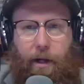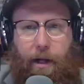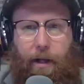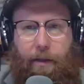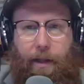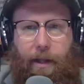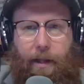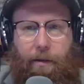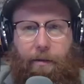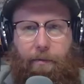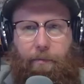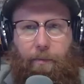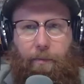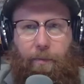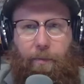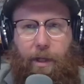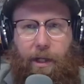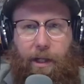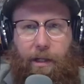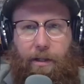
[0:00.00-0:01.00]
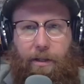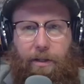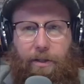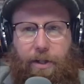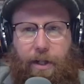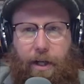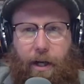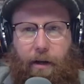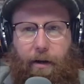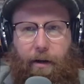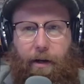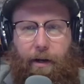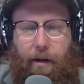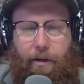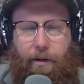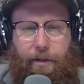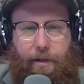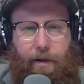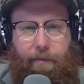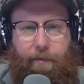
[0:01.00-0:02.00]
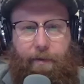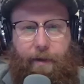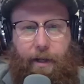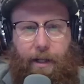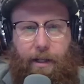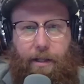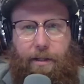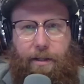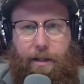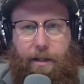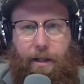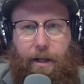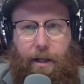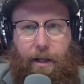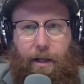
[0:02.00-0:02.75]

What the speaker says: and then we share in our sufferings.